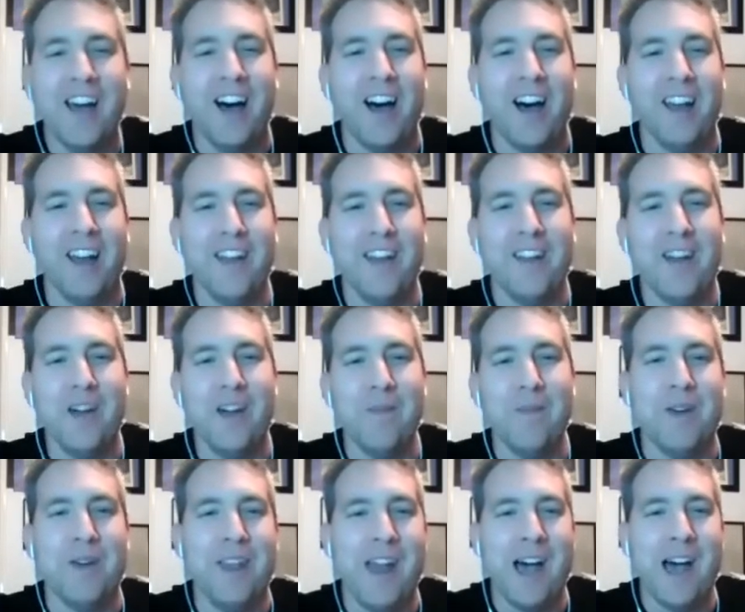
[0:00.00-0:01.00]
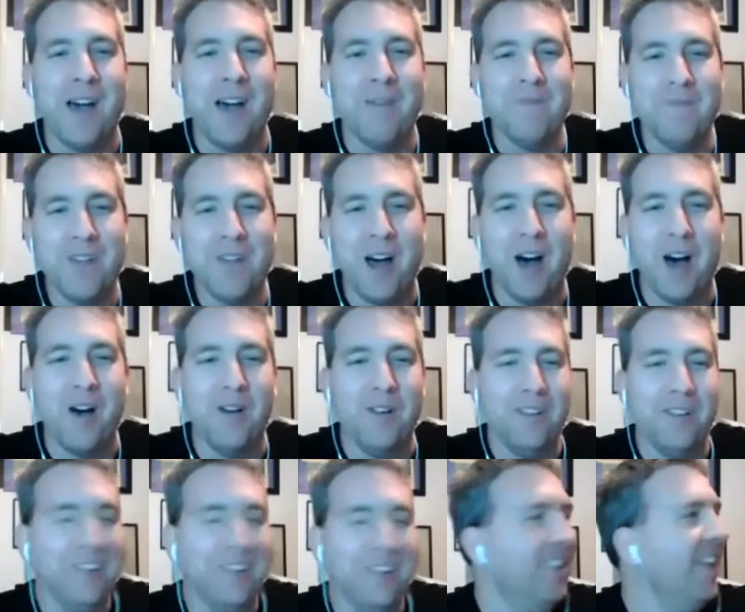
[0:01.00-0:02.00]
I don't know, but um,
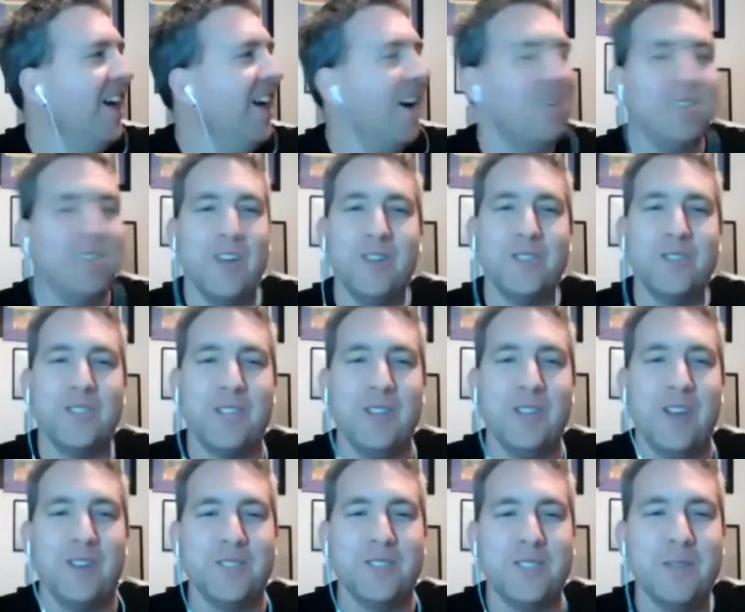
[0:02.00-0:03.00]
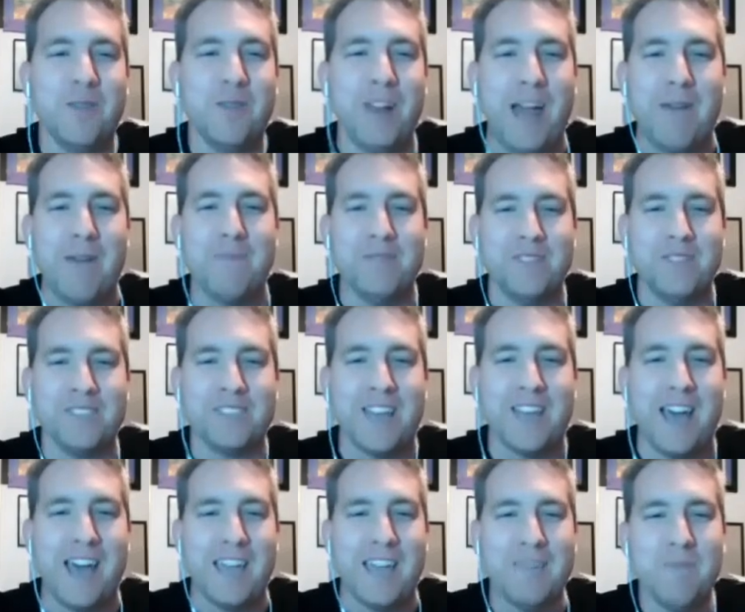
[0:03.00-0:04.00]
I'll. I'll, I'll, see. I'll see what happens.
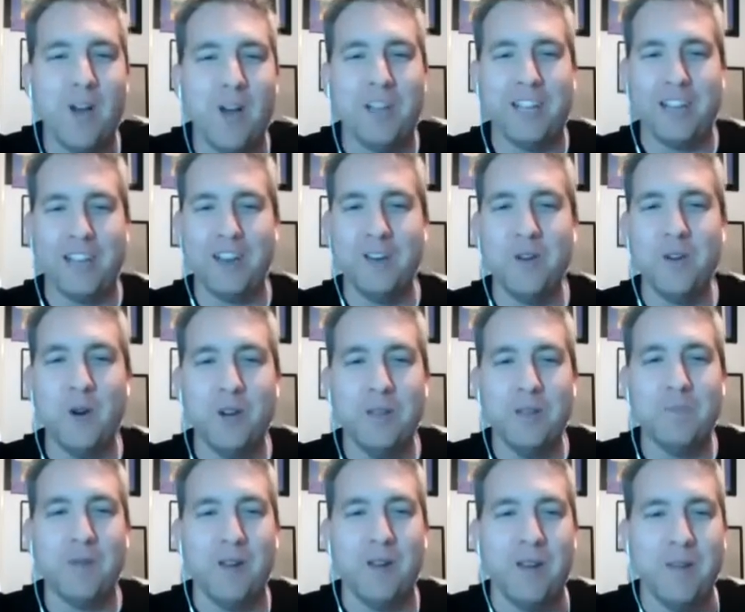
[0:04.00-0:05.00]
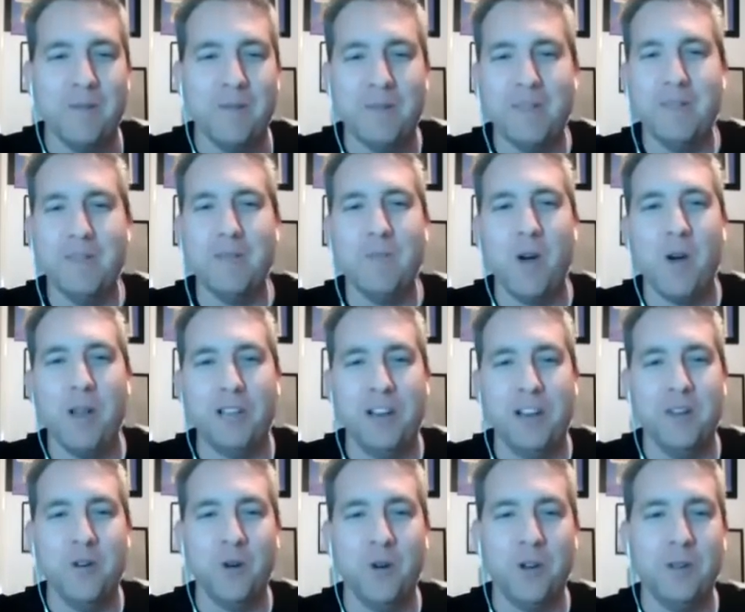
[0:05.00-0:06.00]
Uh, he might get annoyed by he might get
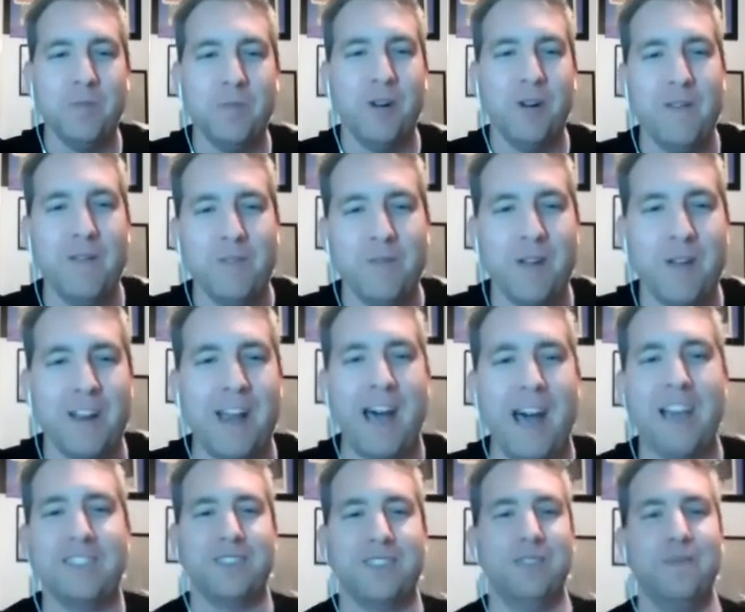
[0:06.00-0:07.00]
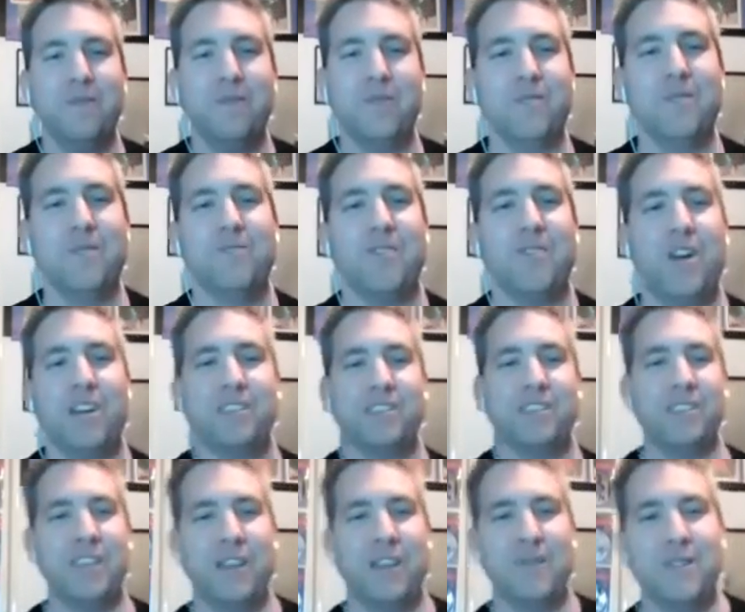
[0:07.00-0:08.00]
annoyed by everyone asking for a price
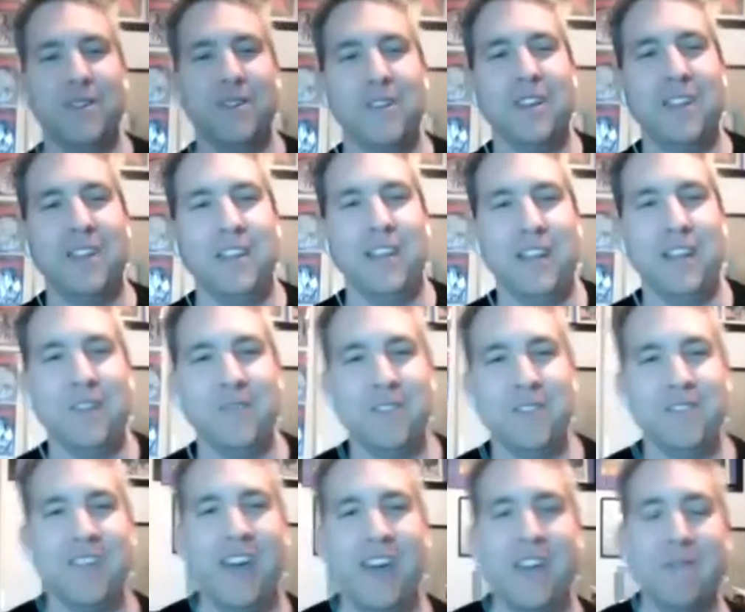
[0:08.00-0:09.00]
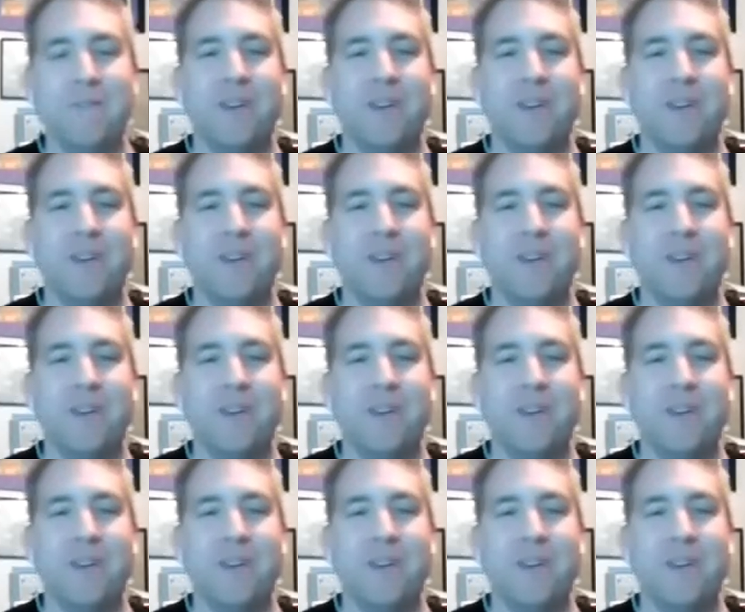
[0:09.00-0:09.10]
at the end of the, end of the day.